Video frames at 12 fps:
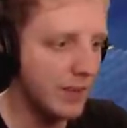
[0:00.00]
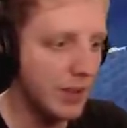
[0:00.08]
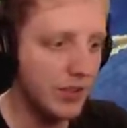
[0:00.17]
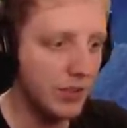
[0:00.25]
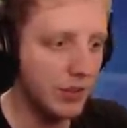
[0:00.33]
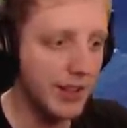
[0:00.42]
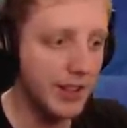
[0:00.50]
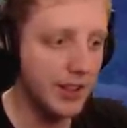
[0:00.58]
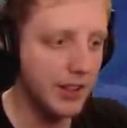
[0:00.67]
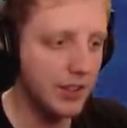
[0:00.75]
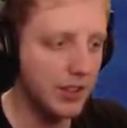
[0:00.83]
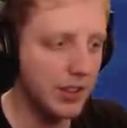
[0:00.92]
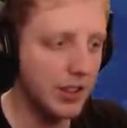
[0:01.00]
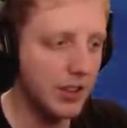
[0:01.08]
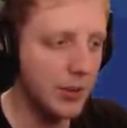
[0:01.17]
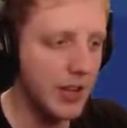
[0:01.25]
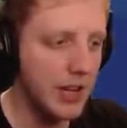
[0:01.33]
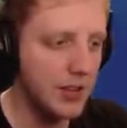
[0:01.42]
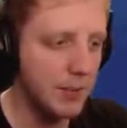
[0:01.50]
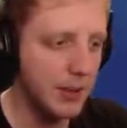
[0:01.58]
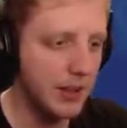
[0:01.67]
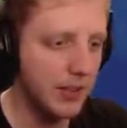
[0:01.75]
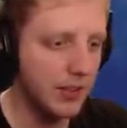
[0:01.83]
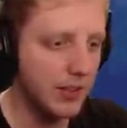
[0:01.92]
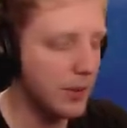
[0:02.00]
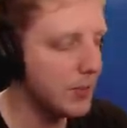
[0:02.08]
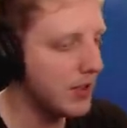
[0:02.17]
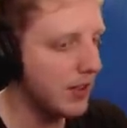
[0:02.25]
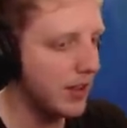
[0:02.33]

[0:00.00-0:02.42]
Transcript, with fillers: But this is really good. This is a good location because there's not much.